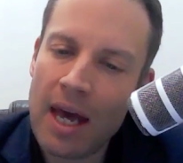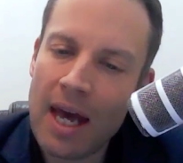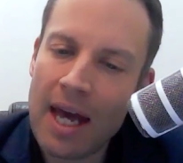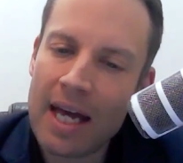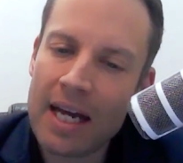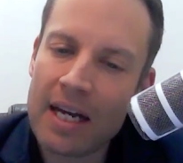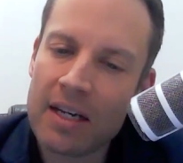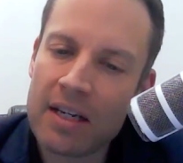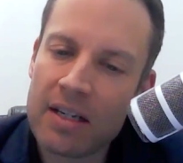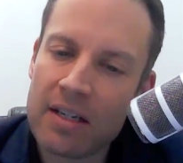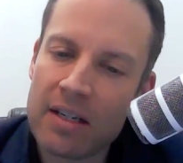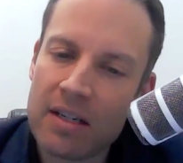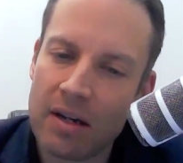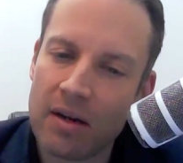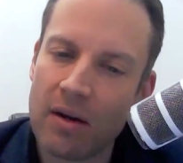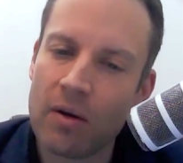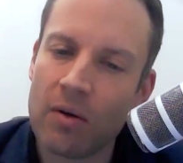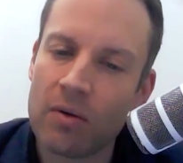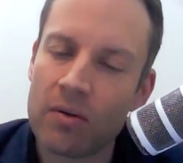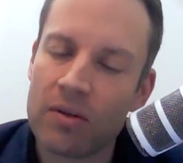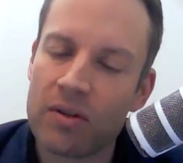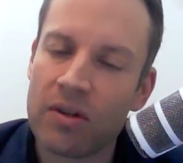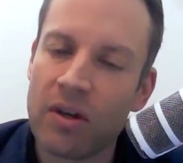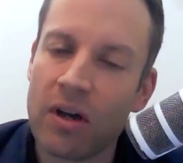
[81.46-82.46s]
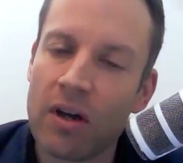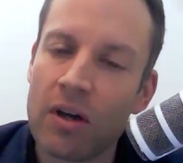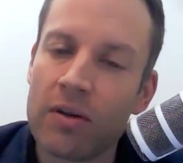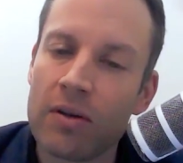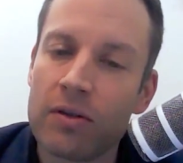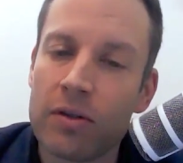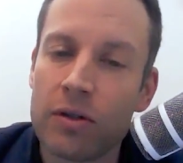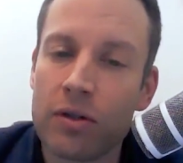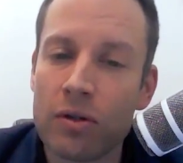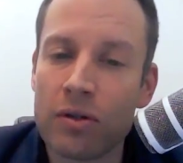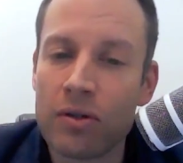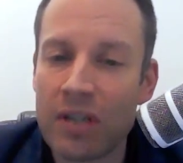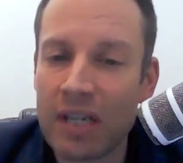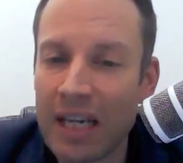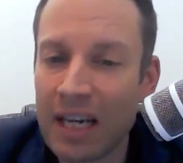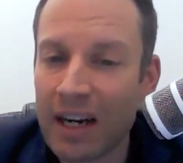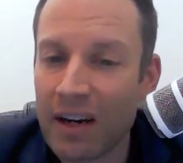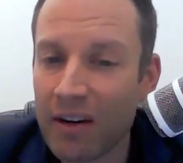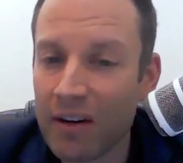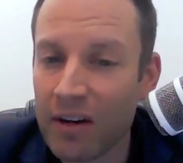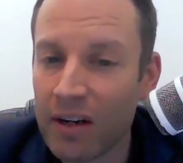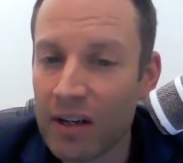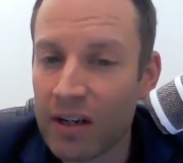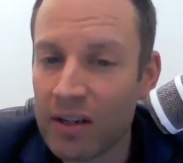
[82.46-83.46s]
and also choosing
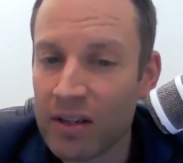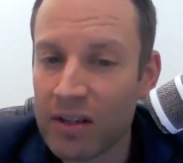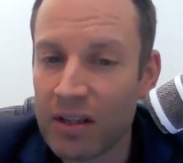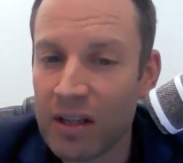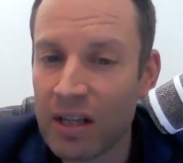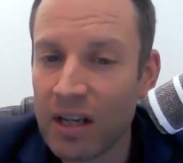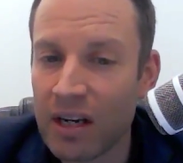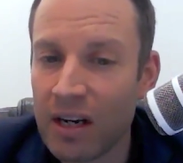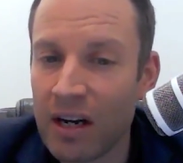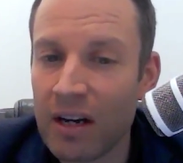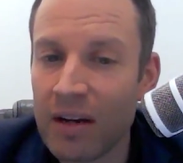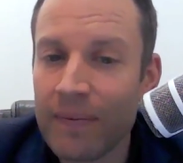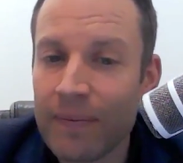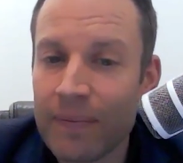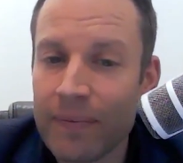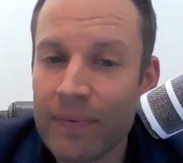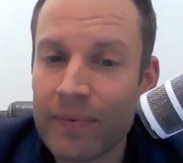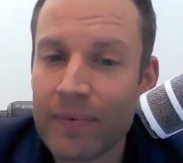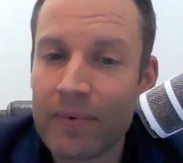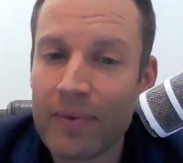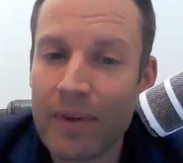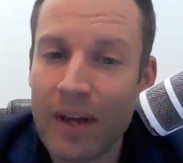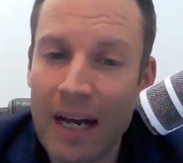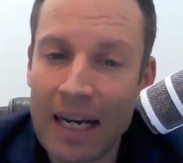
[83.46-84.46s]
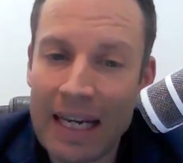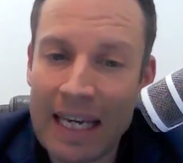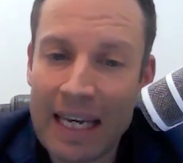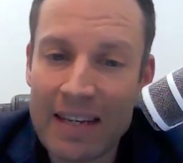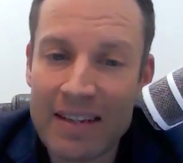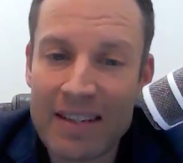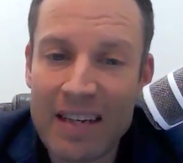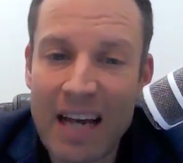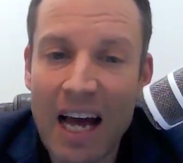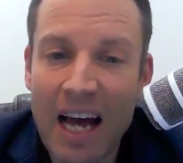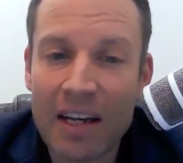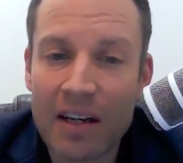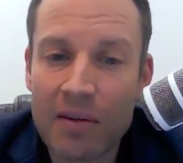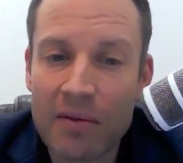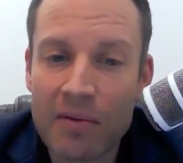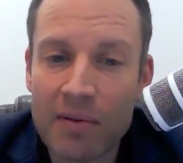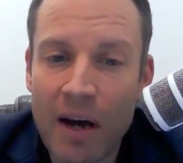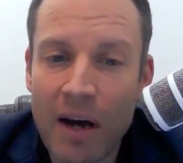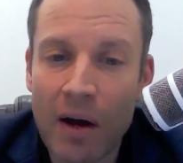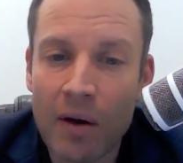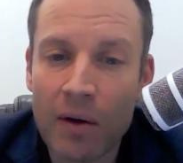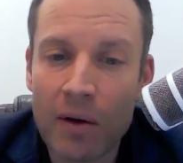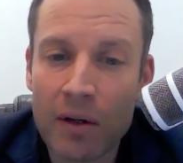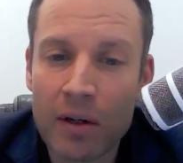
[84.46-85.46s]
areas that are, I guess,
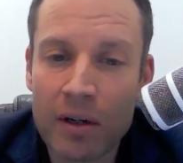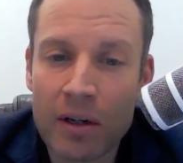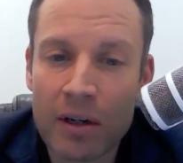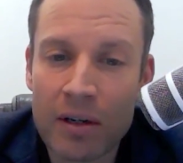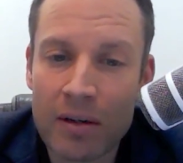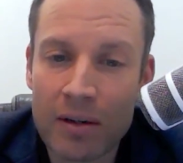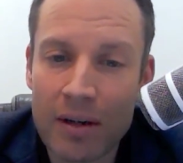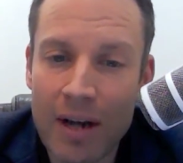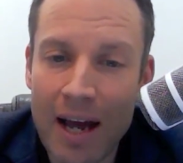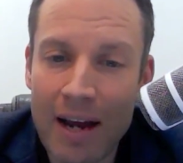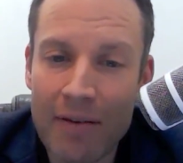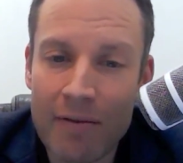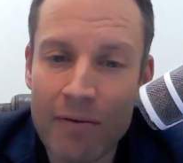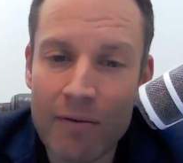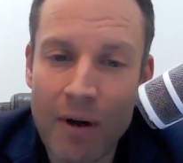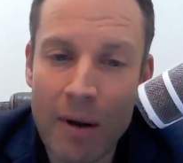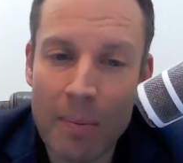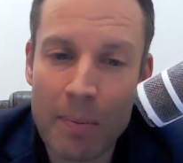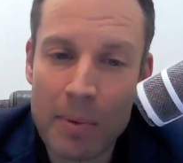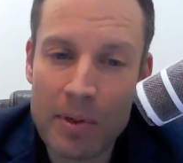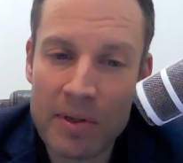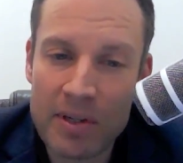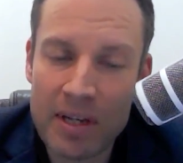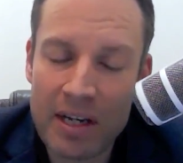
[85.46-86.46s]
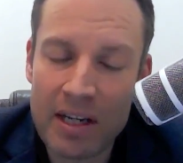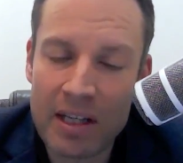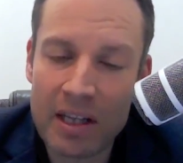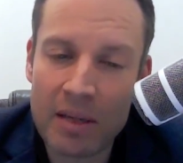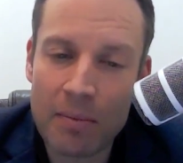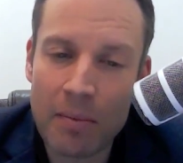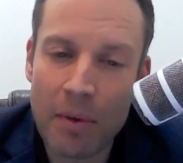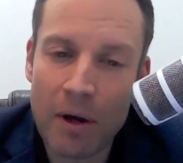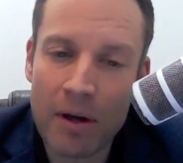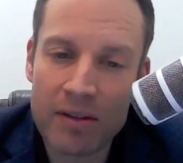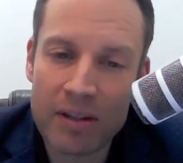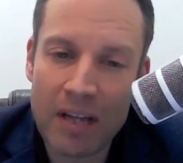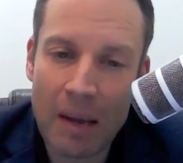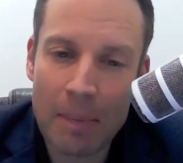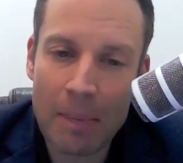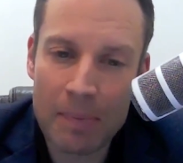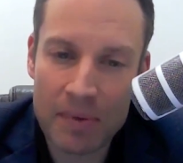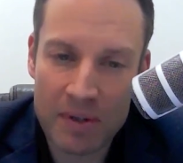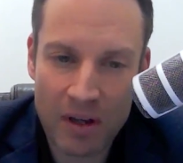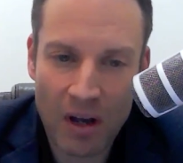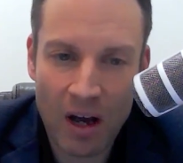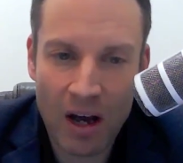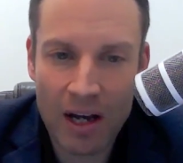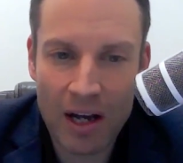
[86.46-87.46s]
undervalued and representing the most
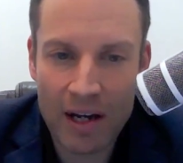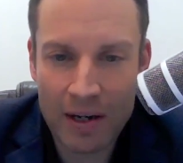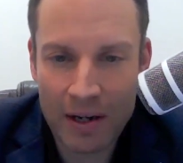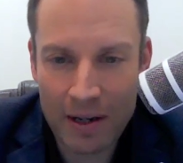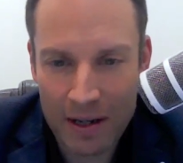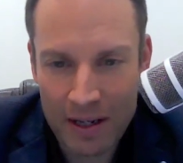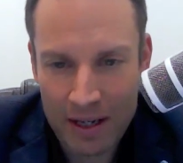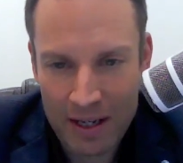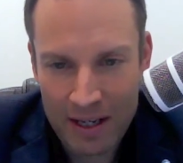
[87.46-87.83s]
upside.